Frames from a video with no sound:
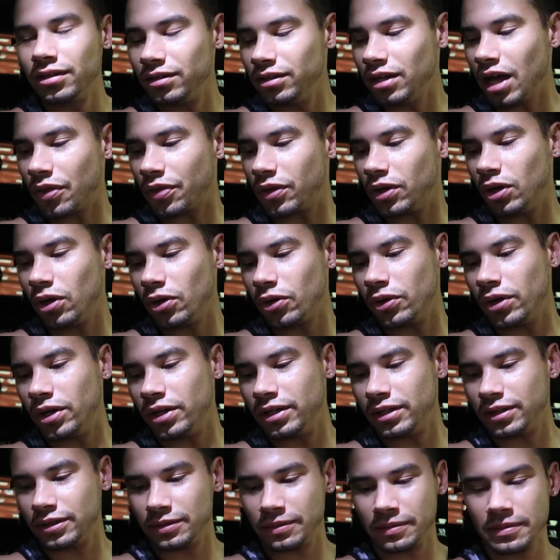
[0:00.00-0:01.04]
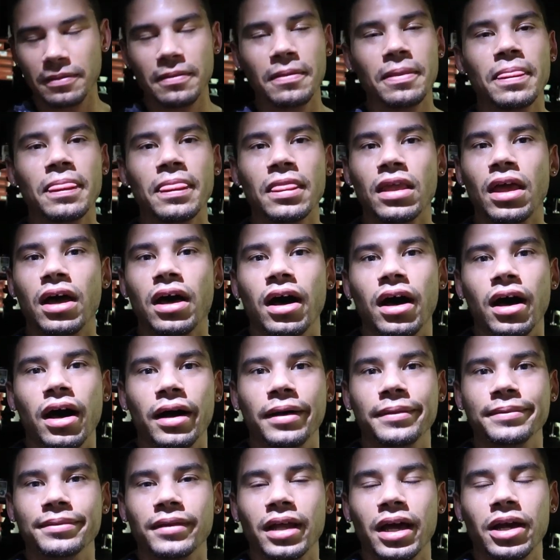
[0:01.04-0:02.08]
Nothing, hold
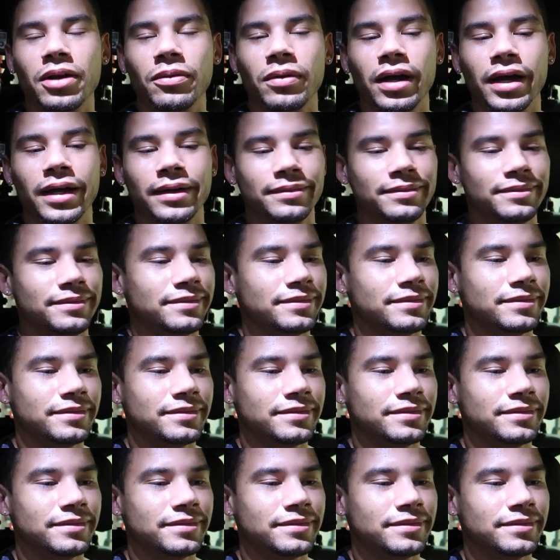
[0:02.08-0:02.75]
on. Anyway,